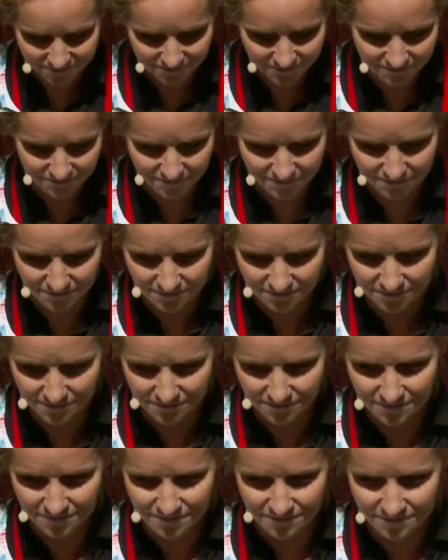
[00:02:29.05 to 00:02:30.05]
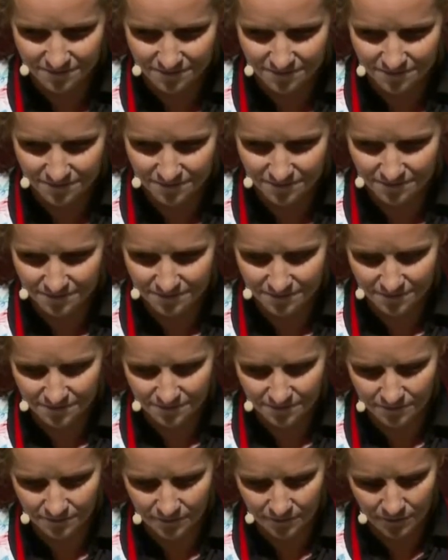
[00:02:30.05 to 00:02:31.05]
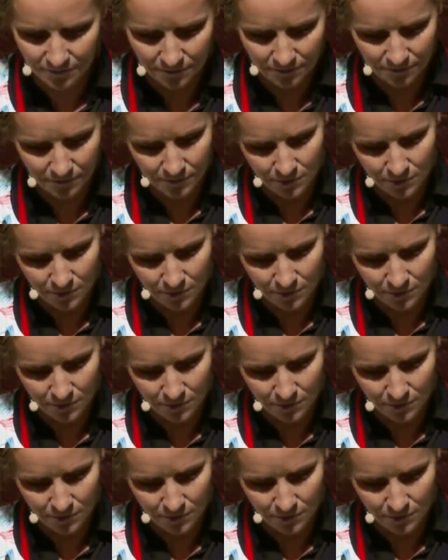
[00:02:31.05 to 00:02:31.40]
(no one is talking)